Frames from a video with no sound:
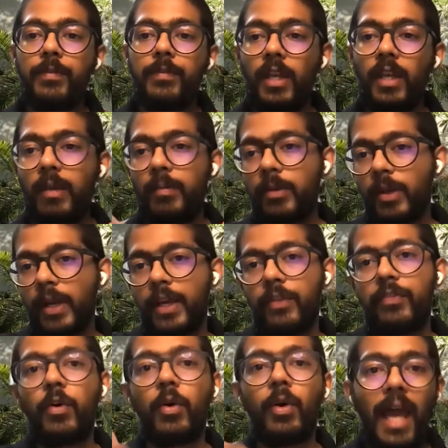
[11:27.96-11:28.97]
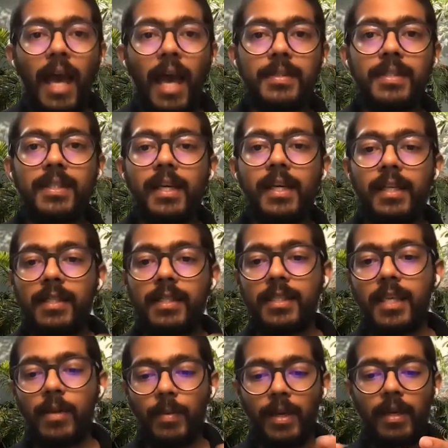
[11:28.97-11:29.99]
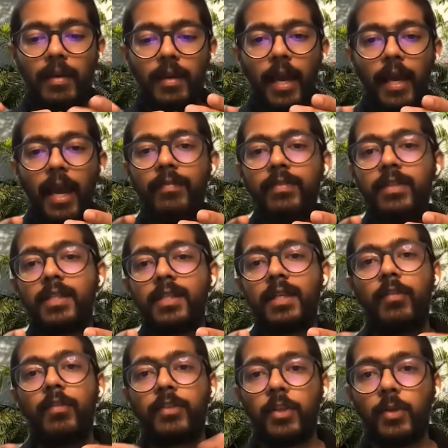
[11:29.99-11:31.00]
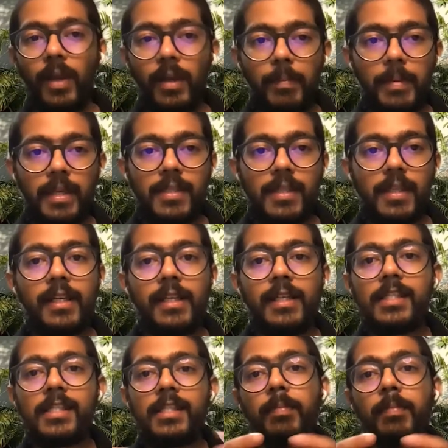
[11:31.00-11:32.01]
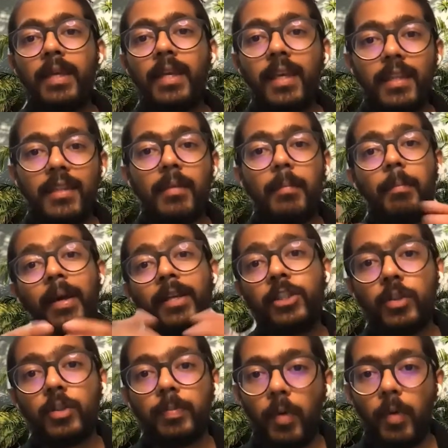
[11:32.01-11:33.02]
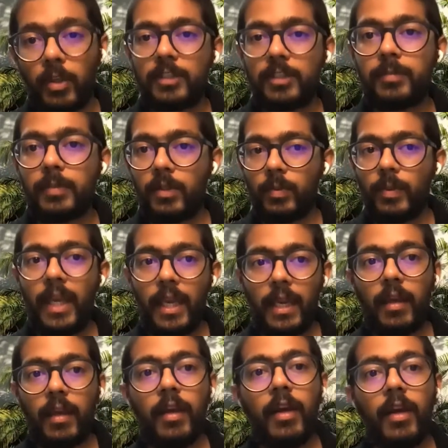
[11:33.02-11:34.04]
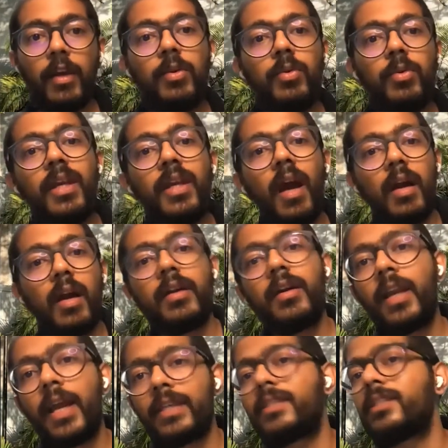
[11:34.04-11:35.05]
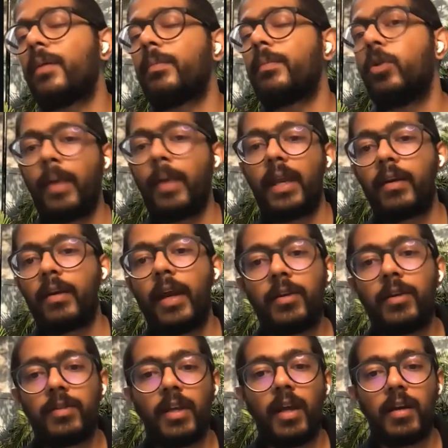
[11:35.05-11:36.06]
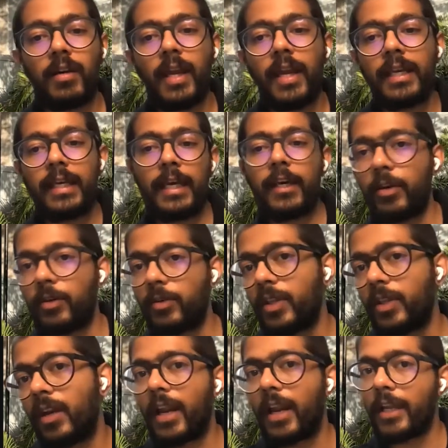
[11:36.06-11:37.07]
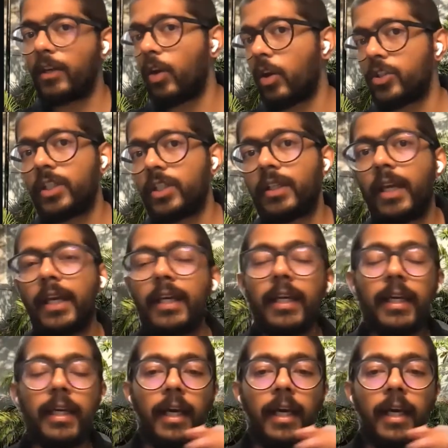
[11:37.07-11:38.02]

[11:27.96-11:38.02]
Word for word: You're able to kind of collapse that and say, well, I have this GraphQL piece and it'll speak in the best possible way to the underlying subdomain, right? To the underlying data, to the underlying logic, right?